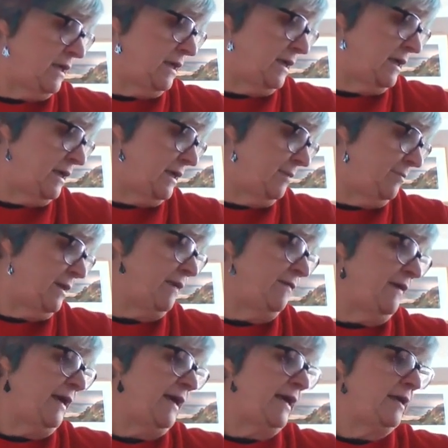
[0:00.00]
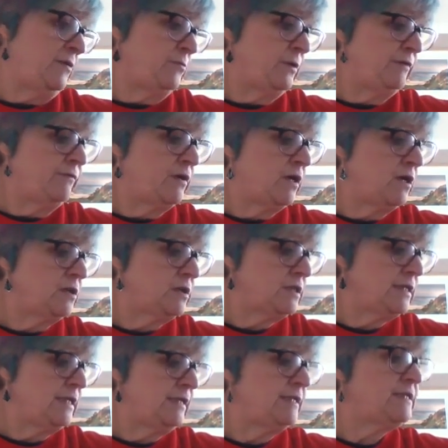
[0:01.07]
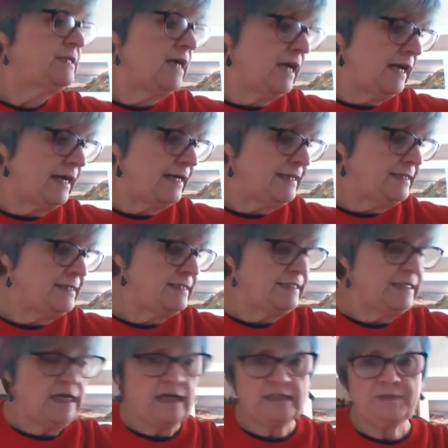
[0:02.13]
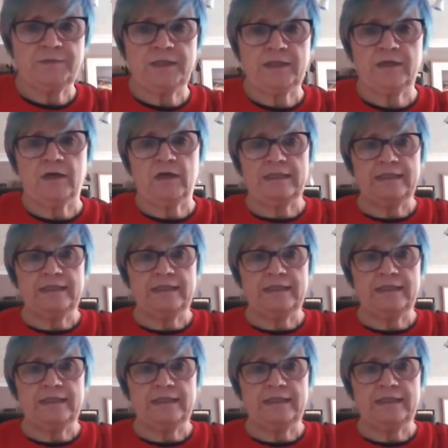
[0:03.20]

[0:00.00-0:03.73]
And then we've got in the dies, last but not